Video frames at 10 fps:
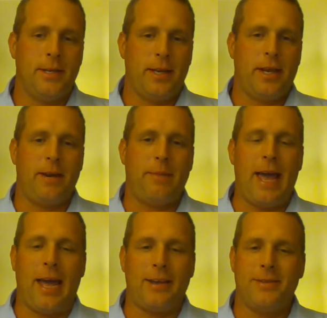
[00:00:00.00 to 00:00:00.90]
Get it
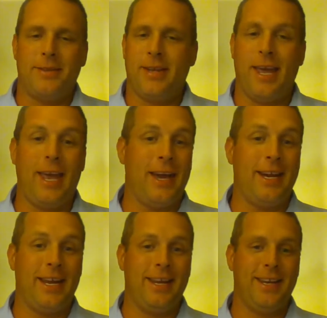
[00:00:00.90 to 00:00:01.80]
back. Hey,
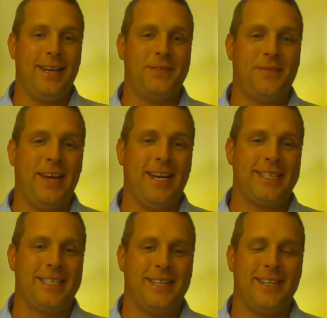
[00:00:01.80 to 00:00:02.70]
honey, it's
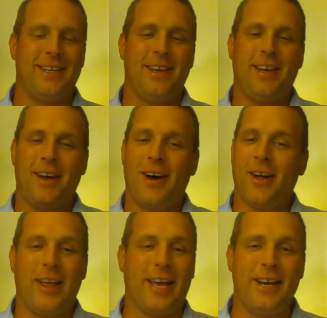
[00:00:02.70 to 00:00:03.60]
fixed.
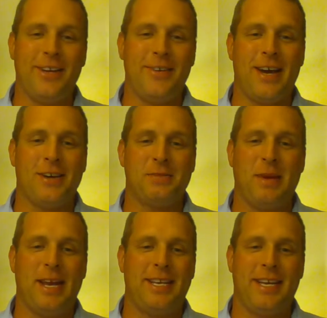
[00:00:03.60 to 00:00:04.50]
All I got to do now is
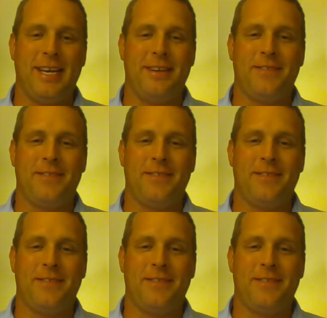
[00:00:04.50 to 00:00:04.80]
paint it.